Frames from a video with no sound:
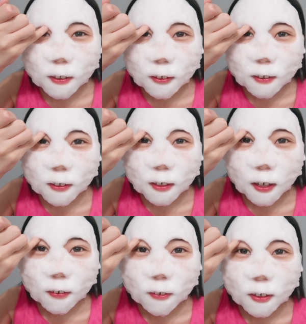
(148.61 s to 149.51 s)
Don't
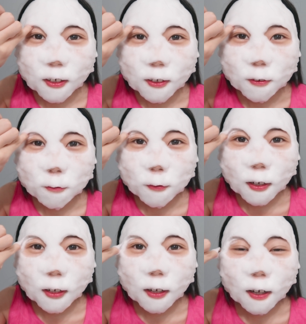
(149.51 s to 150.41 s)
cover
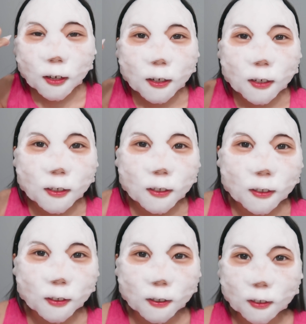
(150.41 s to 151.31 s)
my
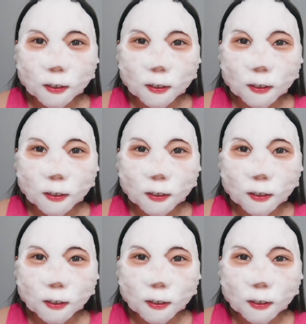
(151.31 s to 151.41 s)
eyes.